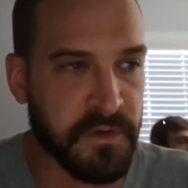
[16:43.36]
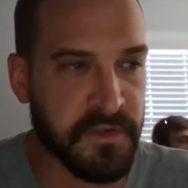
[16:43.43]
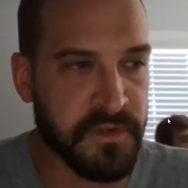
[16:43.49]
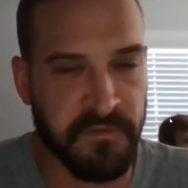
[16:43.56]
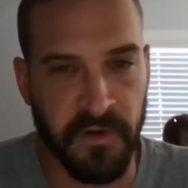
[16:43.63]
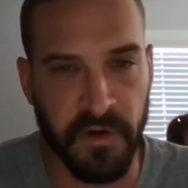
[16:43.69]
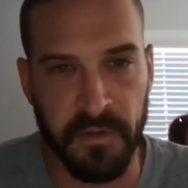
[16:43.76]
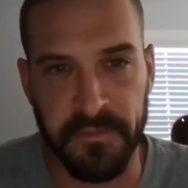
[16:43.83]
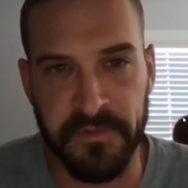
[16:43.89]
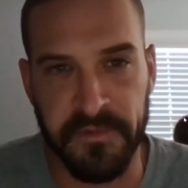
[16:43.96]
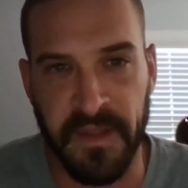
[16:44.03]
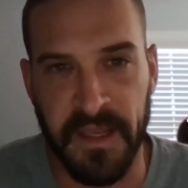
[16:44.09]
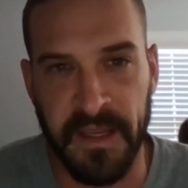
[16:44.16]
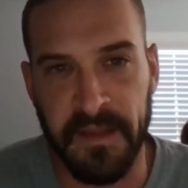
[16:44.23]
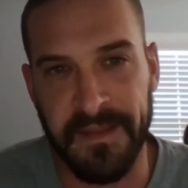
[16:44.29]
firms,
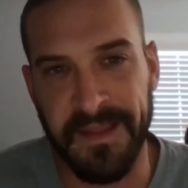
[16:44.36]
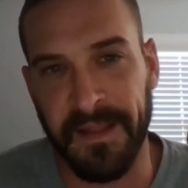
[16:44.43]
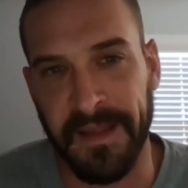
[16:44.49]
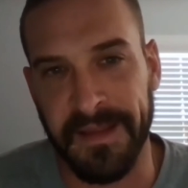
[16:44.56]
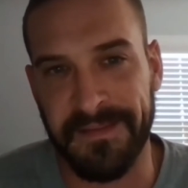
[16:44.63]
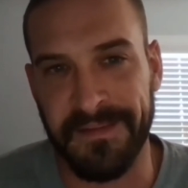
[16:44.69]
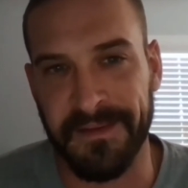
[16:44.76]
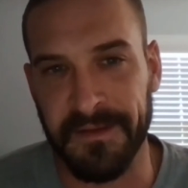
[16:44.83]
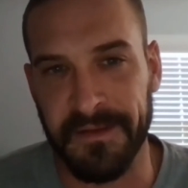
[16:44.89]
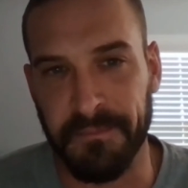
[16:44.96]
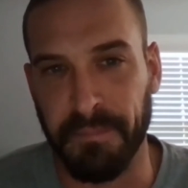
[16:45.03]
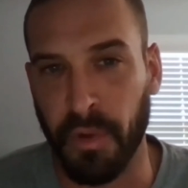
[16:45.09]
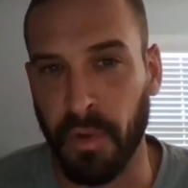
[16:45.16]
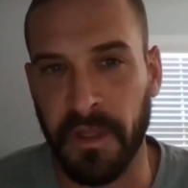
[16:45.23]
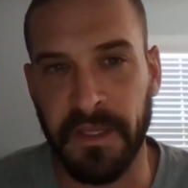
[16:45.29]
they like to
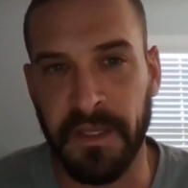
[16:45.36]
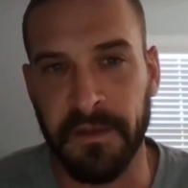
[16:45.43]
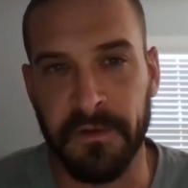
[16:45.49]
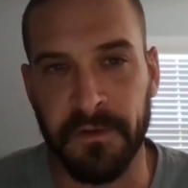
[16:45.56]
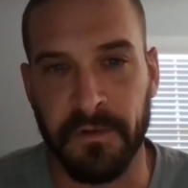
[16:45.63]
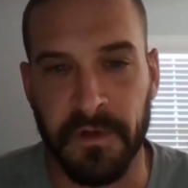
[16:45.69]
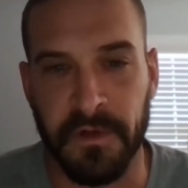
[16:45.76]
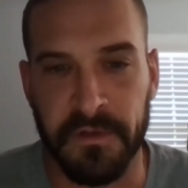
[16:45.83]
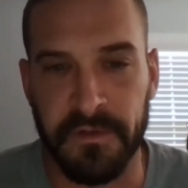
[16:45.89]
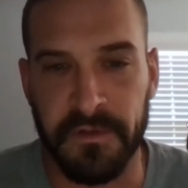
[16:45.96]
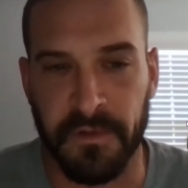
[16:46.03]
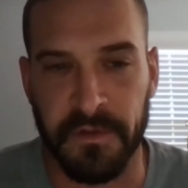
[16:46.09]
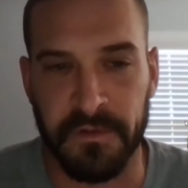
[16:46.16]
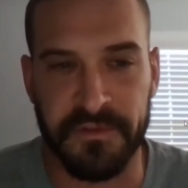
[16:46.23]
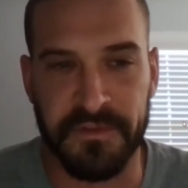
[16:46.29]
bully you
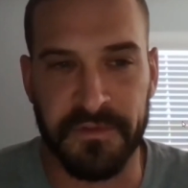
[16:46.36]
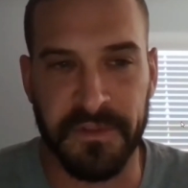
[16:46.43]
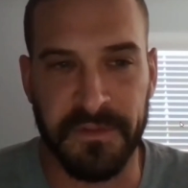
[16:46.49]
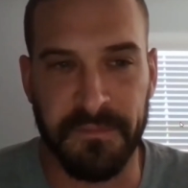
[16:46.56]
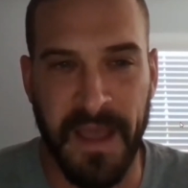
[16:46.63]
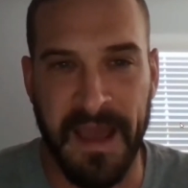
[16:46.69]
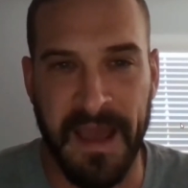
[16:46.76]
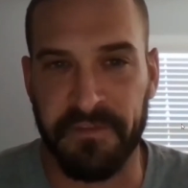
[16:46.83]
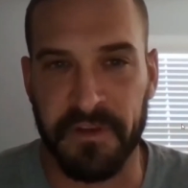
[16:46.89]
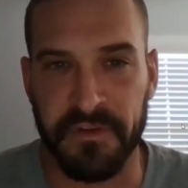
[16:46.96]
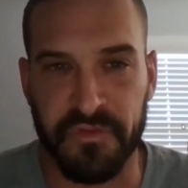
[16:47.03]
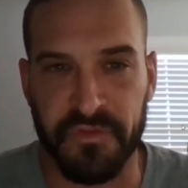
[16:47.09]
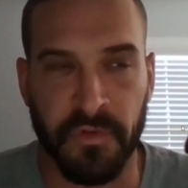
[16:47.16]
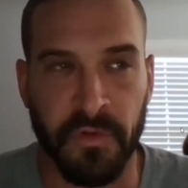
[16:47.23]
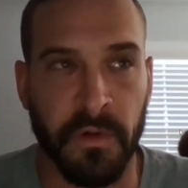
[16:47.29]
or have
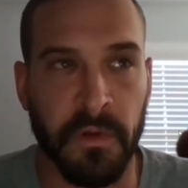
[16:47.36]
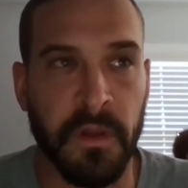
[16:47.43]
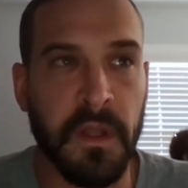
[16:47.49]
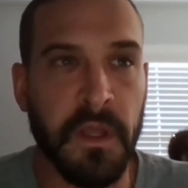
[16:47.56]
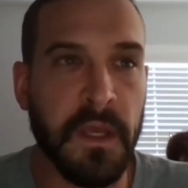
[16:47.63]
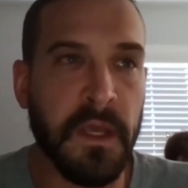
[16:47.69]
control.